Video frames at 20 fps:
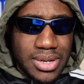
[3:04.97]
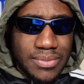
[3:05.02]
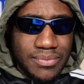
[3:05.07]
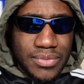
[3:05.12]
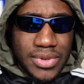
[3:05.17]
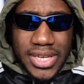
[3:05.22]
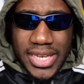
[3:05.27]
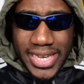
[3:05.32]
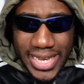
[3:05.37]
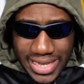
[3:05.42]

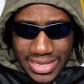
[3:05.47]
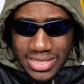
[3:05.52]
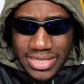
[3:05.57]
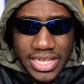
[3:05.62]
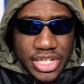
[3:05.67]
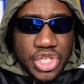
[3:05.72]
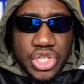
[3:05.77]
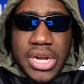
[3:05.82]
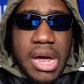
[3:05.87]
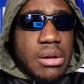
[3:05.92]
it's a
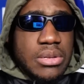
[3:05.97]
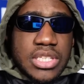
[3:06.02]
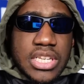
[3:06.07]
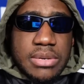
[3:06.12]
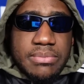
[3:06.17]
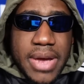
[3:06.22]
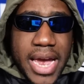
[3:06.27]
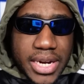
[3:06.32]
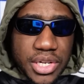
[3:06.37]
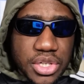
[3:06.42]
shouting
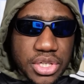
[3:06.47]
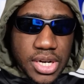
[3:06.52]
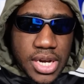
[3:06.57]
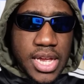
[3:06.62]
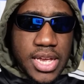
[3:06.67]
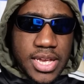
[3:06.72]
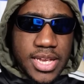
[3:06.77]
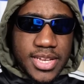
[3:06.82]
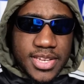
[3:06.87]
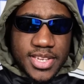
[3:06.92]
match.
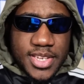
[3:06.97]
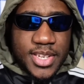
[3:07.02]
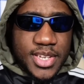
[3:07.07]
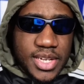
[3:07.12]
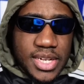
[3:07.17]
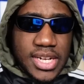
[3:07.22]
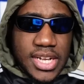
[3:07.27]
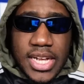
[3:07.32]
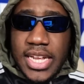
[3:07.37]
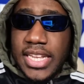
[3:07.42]

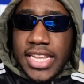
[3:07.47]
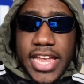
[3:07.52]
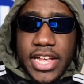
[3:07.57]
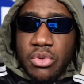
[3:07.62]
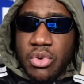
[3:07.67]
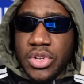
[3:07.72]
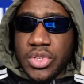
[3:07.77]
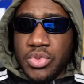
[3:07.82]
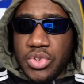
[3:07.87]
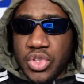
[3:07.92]
Like
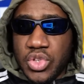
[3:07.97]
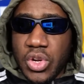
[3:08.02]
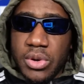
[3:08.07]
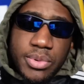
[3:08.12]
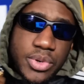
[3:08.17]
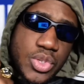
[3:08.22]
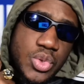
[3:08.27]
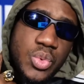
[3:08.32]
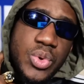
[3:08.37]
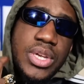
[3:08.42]
what we saw
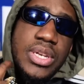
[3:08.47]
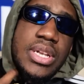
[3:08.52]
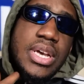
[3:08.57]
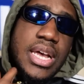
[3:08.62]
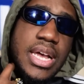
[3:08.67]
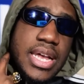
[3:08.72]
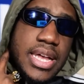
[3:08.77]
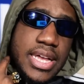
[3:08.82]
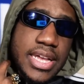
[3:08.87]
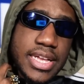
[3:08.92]
between
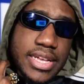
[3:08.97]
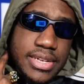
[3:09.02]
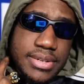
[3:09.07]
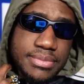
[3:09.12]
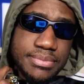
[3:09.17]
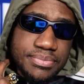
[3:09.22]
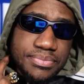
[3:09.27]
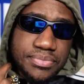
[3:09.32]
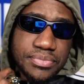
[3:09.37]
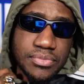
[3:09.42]

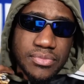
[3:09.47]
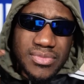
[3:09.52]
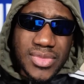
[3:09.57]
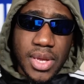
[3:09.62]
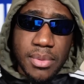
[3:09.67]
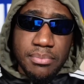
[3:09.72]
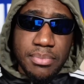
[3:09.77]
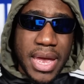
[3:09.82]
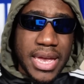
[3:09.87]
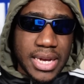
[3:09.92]

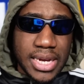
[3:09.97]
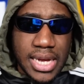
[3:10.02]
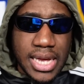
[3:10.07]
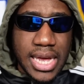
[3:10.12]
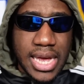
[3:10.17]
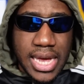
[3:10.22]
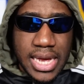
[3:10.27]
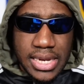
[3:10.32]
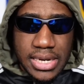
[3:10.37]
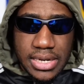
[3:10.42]
Becker
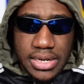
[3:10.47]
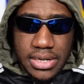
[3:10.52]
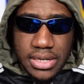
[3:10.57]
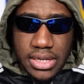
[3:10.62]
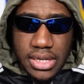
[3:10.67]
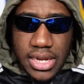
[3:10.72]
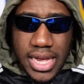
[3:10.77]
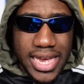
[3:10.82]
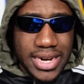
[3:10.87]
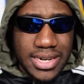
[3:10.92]
and
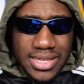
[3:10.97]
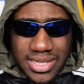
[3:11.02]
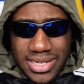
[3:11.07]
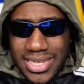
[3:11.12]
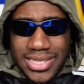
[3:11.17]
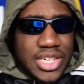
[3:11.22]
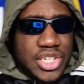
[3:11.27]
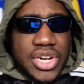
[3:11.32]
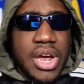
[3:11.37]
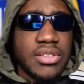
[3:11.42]
Henderson, it's a
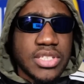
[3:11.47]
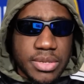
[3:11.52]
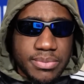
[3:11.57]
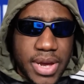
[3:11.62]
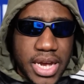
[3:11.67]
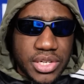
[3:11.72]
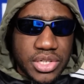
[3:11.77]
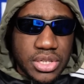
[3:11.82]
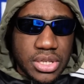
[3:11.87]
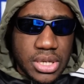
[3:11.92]
shouting
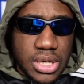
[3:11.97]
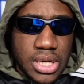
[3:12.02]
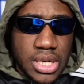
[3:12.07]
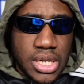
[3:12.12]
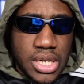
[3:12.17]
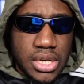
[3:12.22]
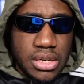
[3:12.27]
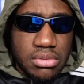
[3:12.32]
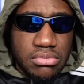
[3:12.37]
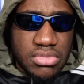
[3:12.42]
match.
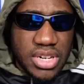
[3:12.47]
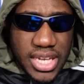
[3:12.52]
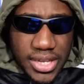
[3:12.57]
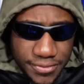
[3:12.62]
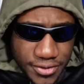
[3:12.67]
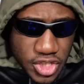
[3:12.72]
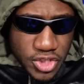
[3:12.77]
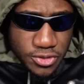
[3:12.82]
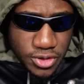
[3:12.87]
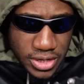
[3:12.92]
If
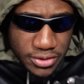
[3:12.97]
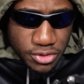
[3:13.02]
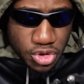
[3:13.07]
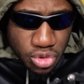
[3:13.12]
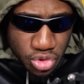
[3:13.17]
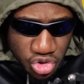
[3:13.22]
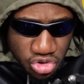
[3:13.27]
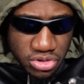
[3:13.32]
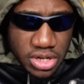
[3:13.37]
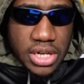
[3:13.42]
it's
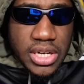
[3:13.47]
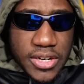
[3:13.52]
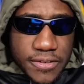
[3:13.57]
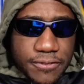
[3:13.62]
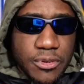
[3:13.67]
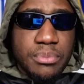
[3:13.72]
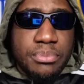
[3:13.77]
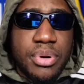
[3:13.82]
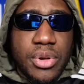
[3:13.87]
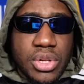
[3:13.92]
strictly
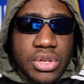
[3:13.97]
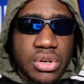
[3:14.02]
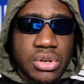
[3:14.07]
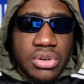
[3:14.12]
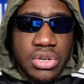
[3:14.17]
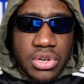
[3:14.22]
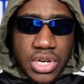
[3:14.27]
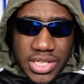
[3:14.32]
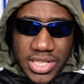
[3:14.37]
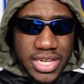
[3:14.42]
football
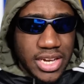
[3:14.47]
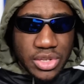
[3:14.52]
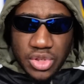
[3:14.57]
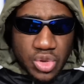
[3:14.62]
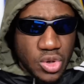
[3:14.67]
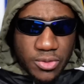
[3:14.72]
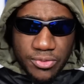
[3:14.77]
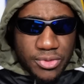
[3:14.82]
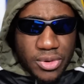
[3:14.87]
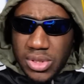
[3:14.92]
critique and so
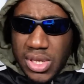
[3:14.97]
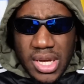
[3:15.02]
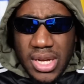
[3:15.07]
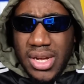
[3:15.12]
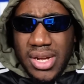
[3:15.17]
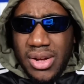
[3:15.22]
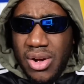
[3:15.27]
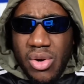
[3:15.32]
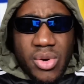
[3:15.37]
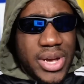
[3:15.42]
forth,
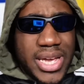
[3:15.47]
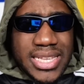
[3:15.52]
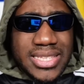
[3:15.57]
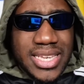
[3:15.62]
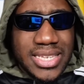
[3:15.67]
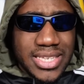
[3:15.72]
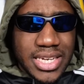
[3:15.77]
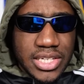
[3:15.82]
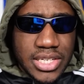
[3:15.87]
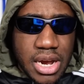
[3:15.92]
oh, it's
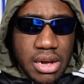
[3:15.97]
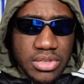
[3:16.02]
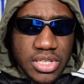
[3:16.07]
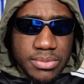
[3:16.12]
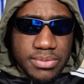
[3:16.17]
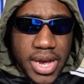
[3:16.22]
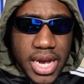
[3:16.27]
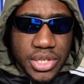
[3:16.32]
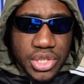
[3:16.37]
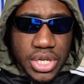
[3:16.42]
a shouting
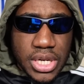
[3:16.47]
match.